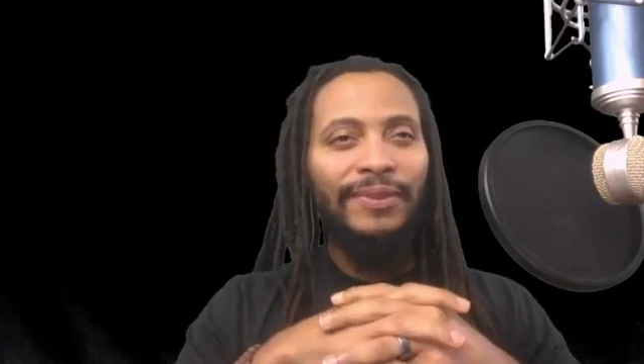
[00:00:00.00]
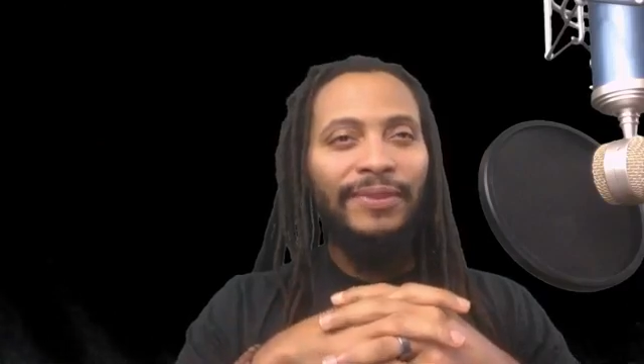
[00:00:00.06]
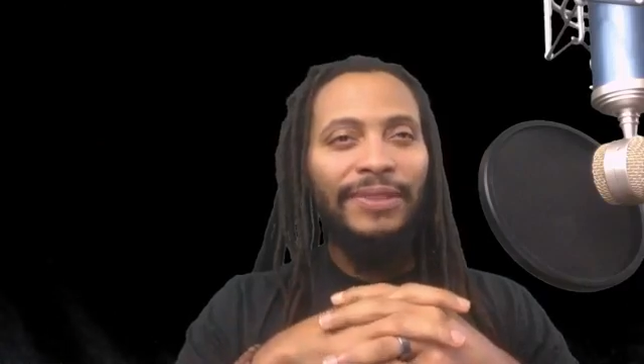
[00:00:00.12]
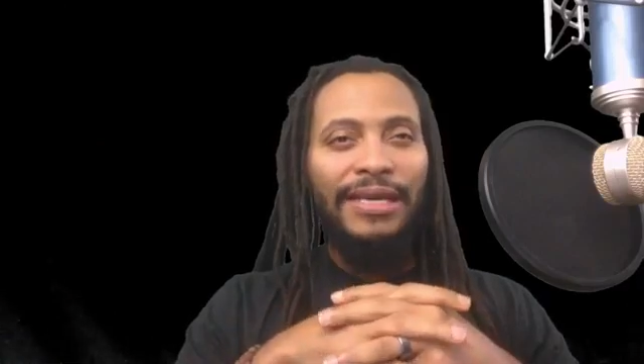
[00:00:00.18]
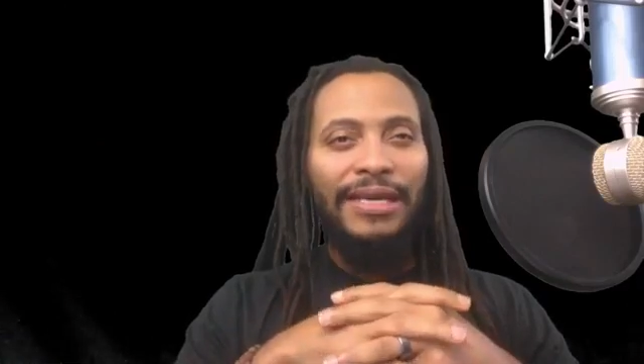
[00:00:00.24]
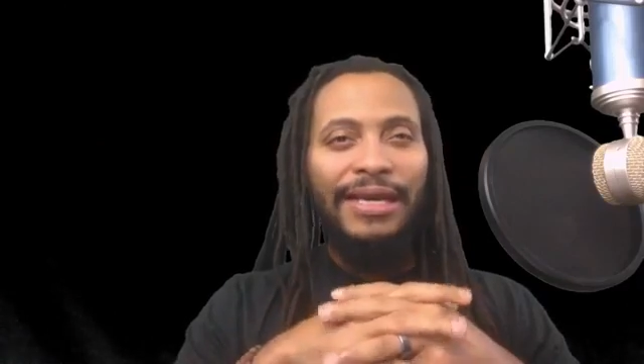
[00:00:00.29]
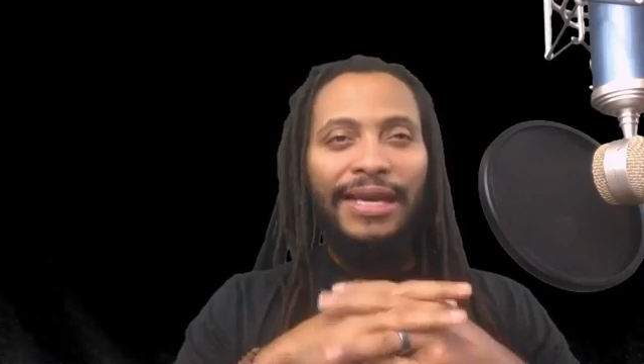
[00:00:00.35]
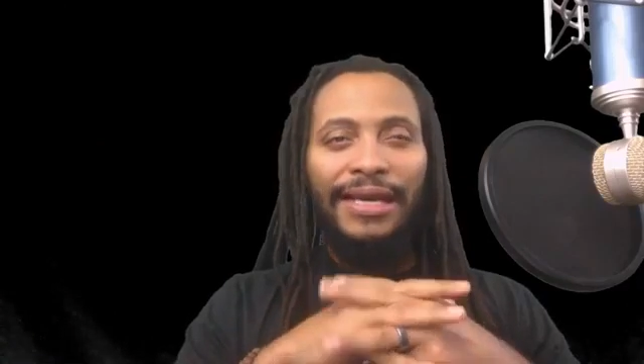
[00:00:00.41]

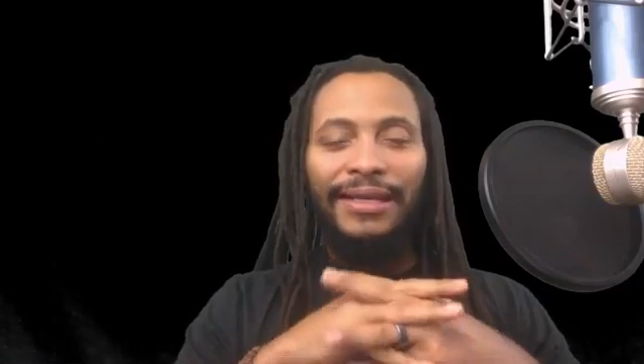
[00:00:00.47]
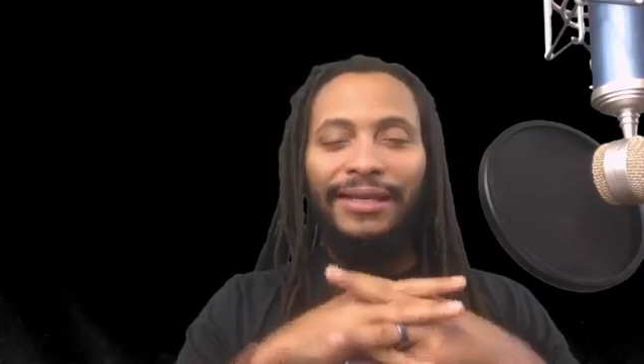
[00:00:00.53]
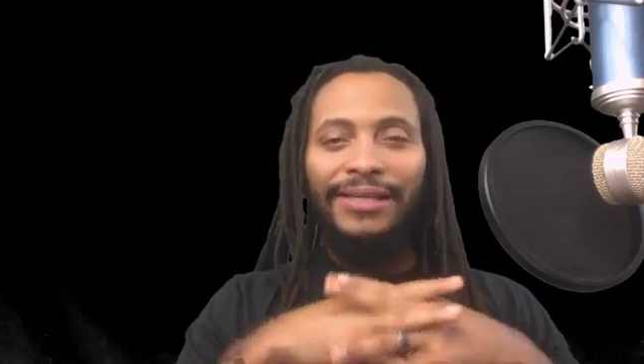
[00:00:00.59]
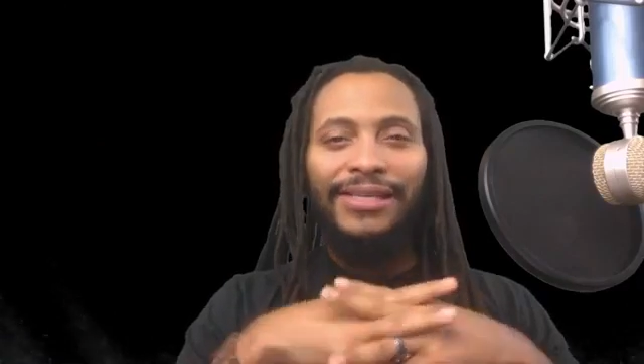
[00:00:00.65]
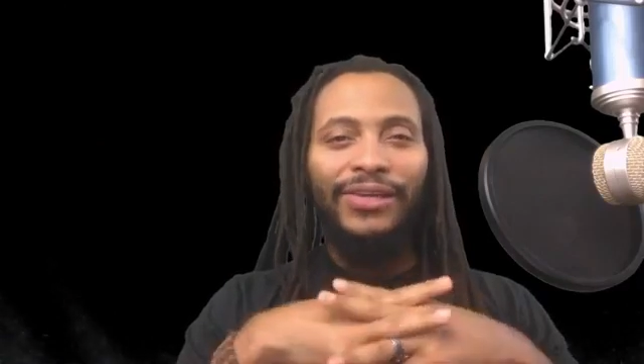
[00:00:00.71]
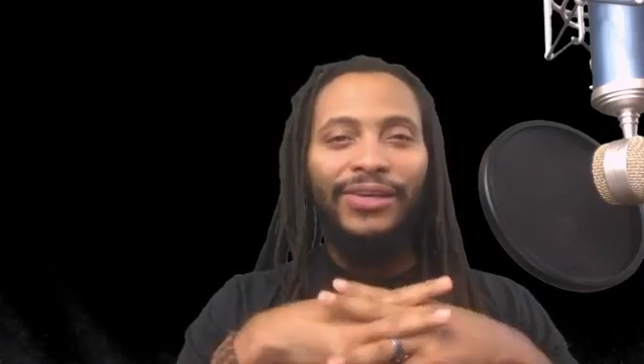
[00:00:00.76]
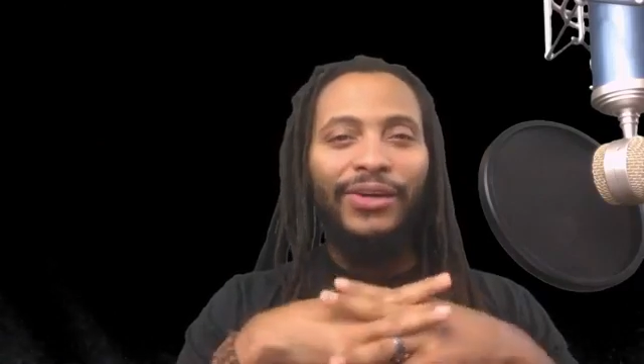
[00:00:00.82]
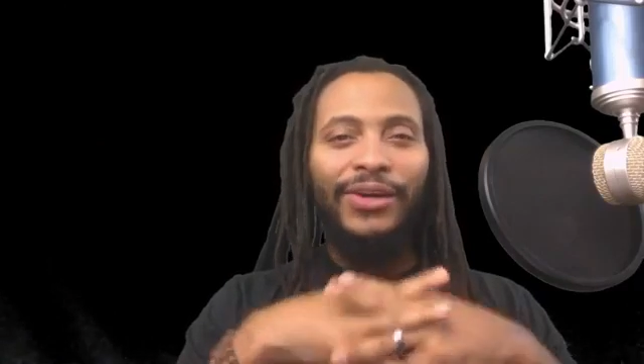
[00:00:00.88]
Had to
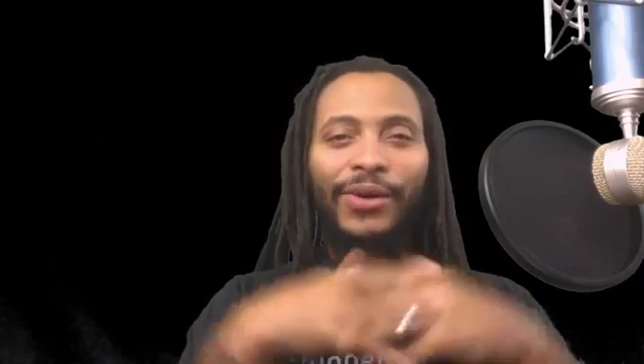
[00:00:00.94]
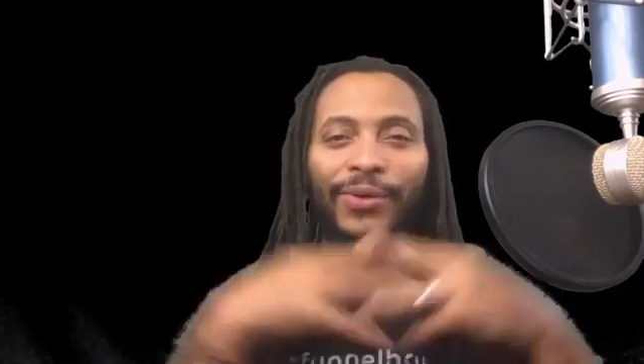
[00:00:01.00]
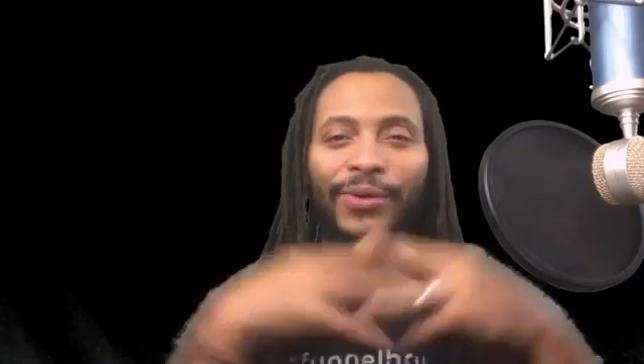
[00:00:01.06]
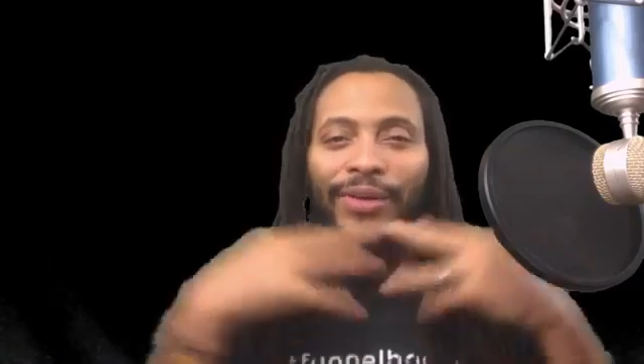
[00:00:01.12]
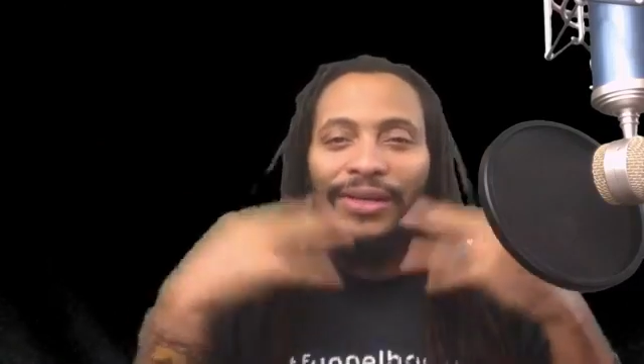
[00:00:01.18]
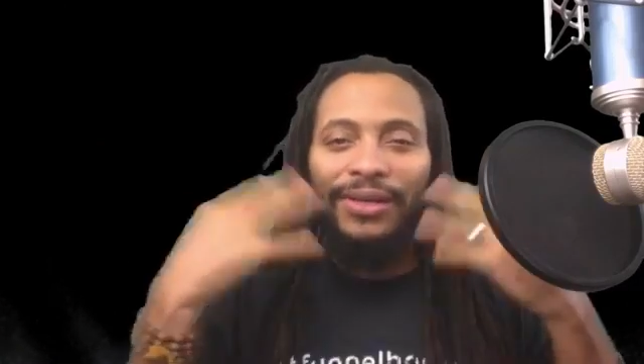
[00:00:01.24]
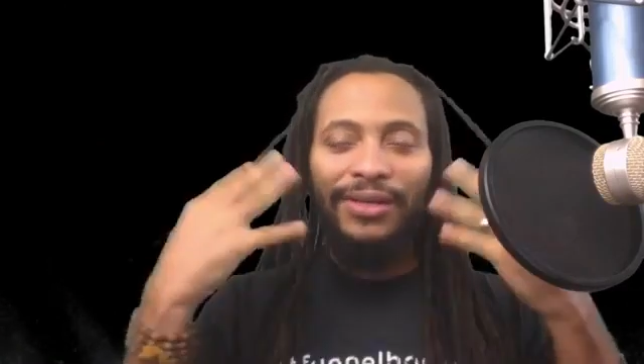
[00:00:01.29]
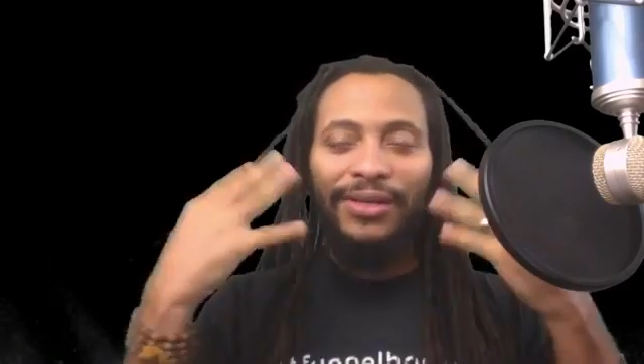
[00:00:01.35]
go
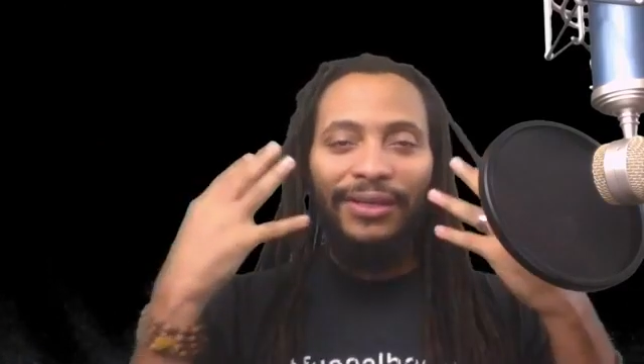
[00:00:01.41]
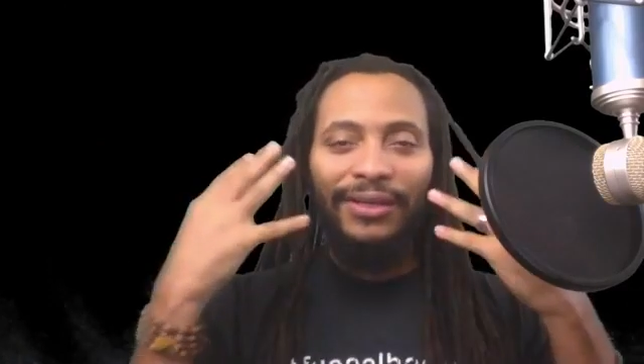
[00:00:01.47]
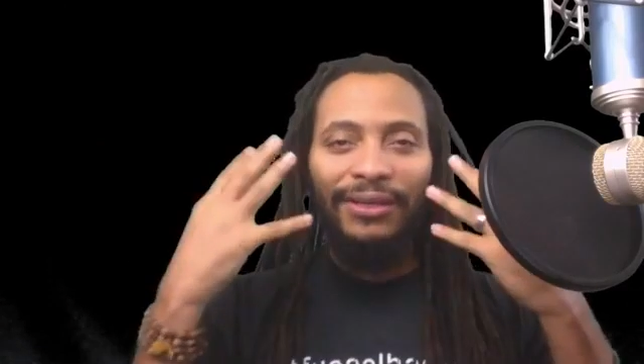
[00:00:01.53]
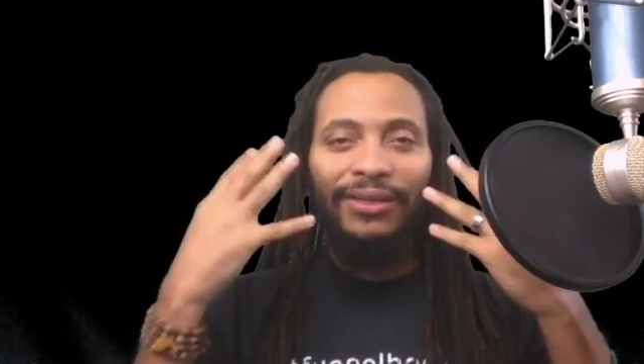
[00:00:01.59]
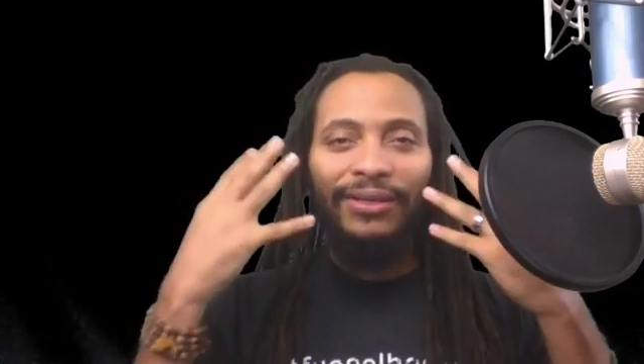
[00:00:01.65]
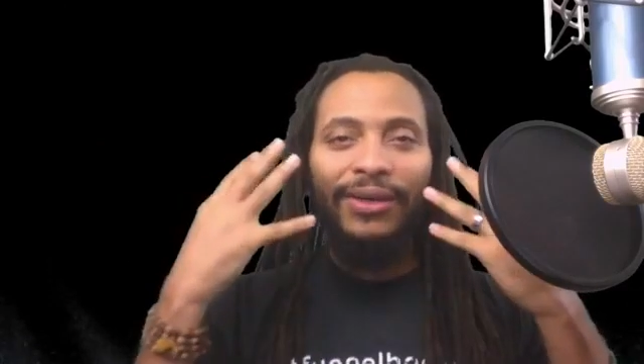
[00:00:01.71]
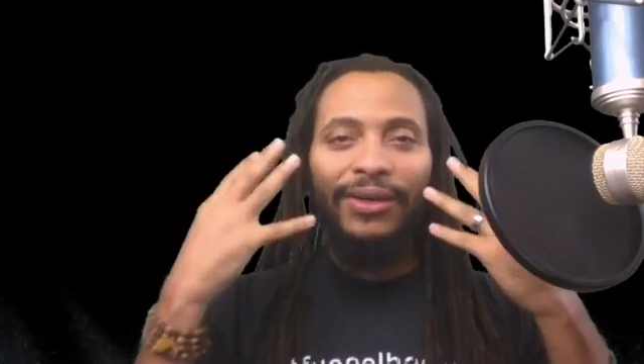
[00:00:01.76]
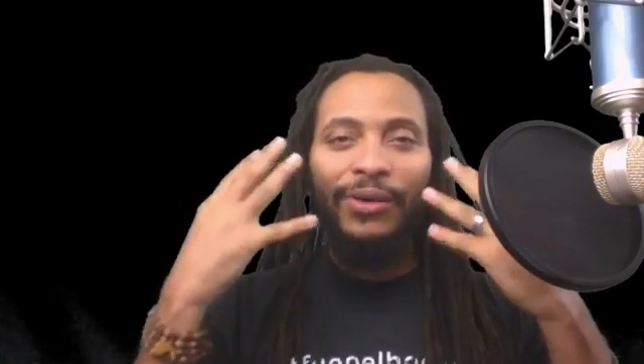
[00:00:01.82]
to
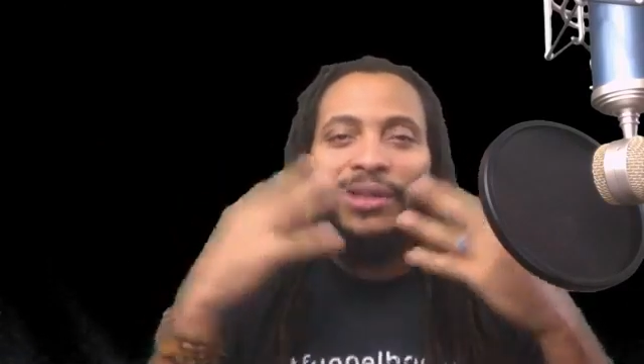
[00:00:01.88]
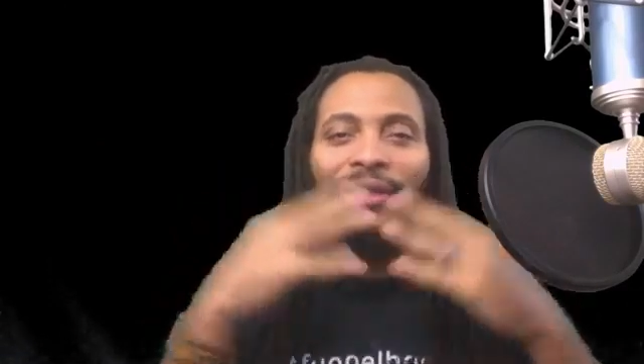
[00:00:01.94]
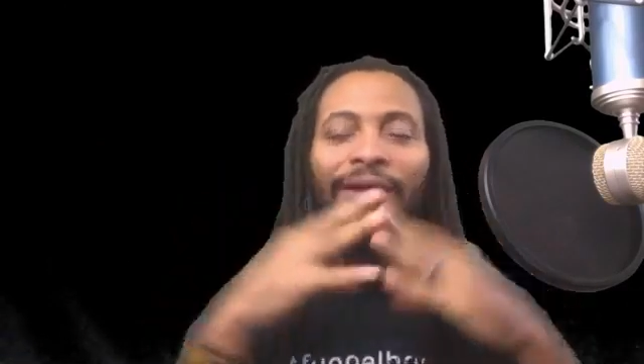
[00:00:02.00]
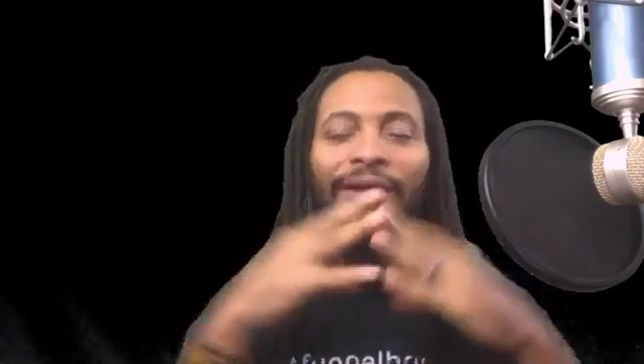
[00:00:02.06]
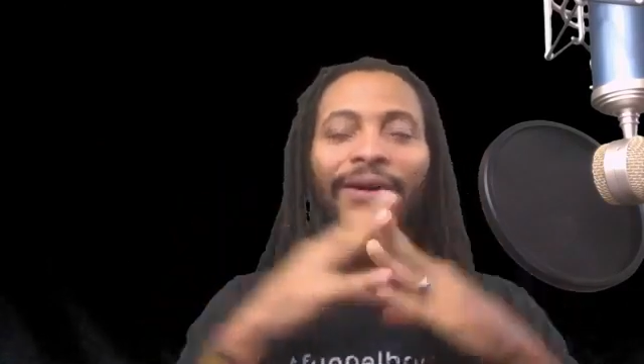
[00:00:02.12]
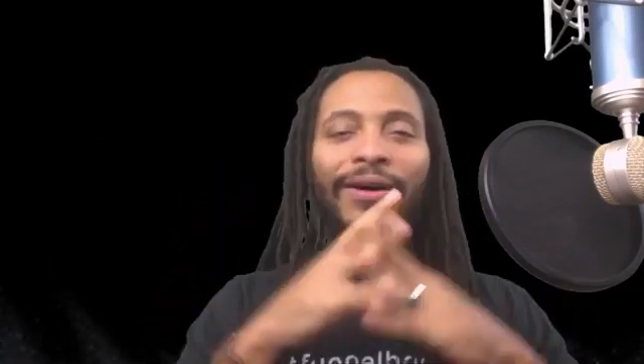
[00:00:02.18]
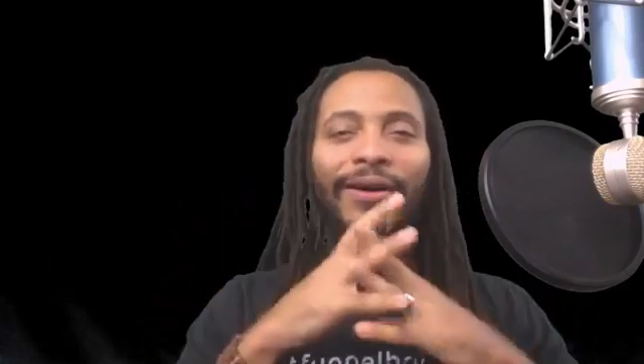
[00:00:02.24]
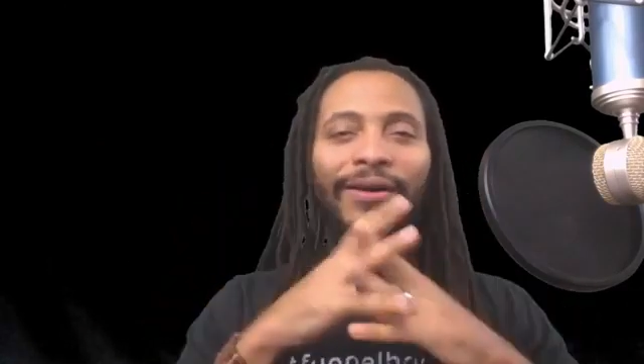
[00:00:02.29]

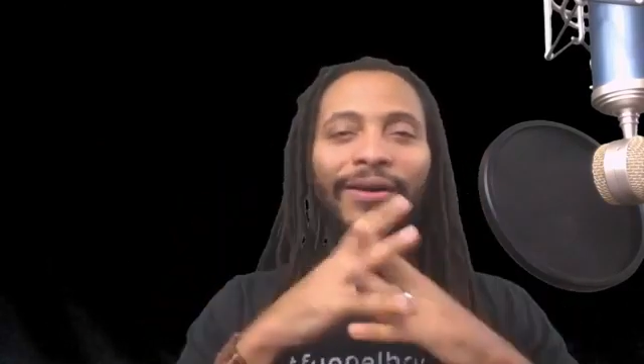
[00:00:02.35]
love.